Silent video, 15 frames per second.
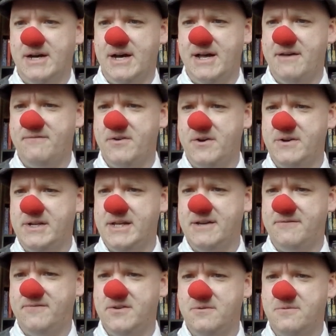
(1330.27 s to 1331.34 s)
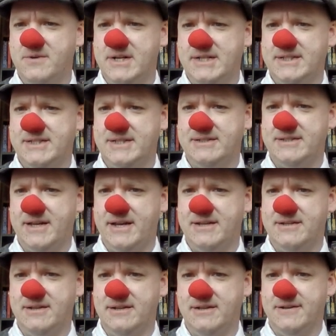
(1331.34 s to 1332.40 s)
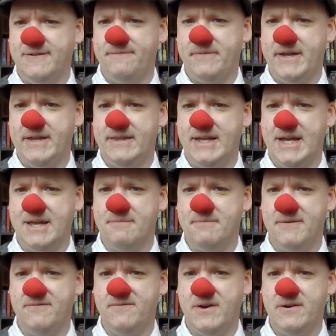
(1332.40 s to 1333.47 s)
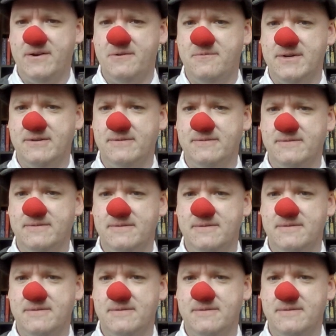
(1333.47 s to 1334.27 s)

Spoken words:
I have only a few words to say to you, and they can very well